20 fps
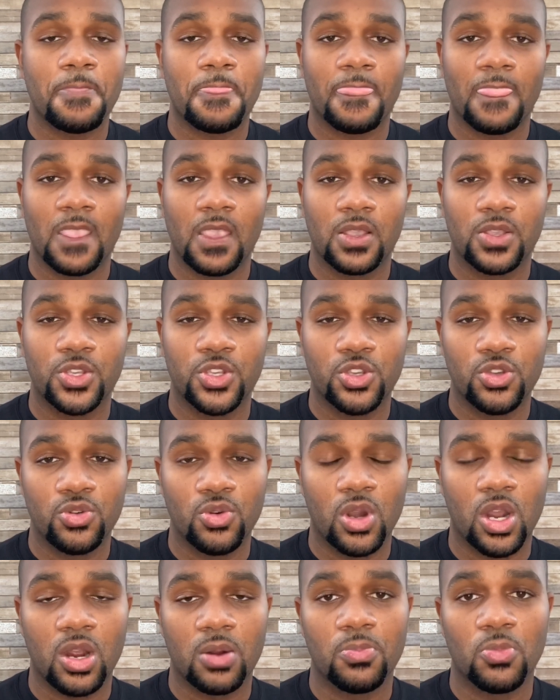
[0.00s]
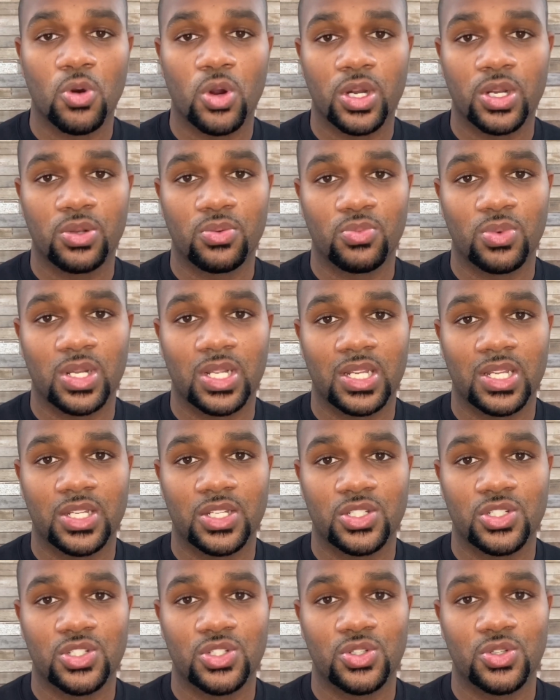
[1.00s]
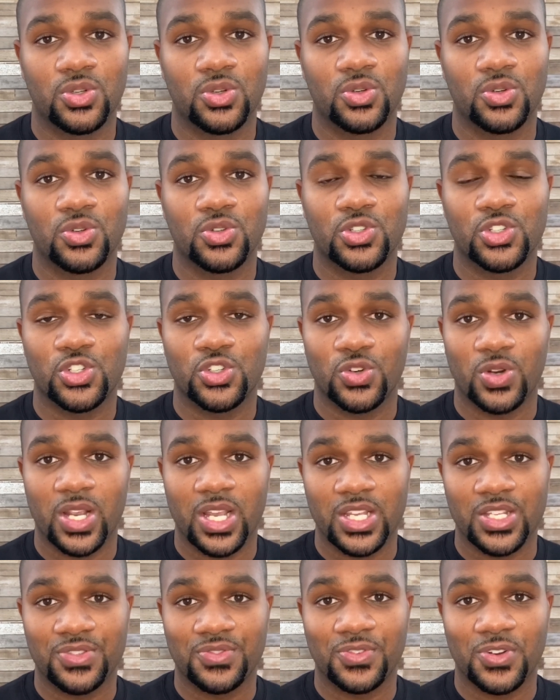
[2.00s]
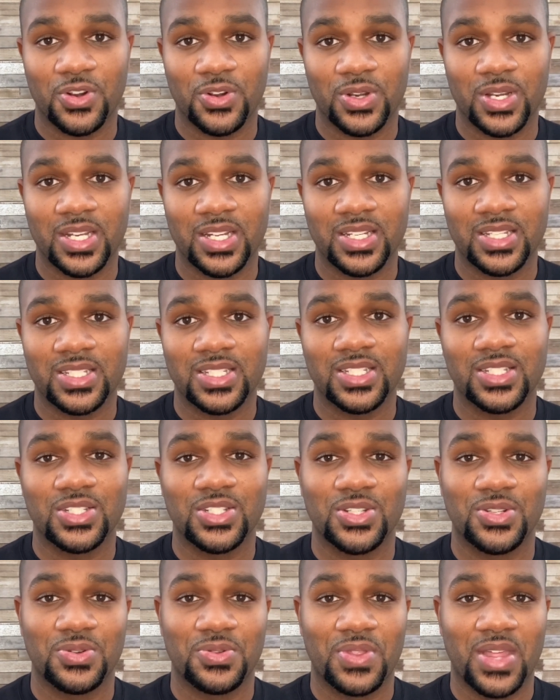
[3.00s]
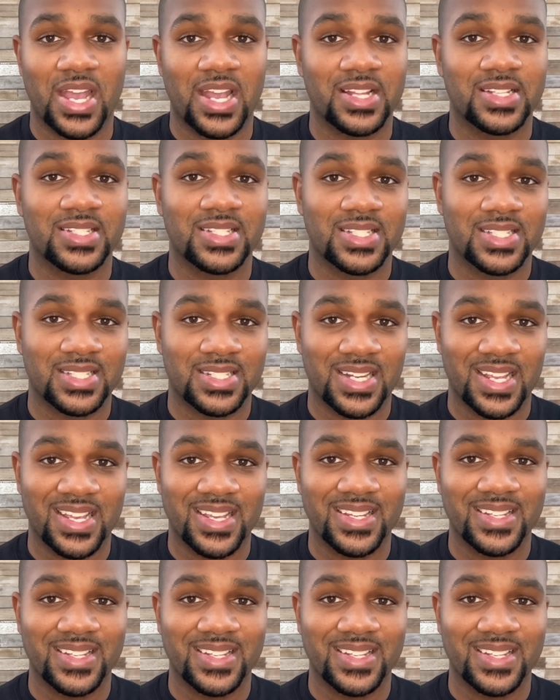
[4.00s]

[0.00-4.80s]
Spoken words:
you are more than willing to transfer it to that state.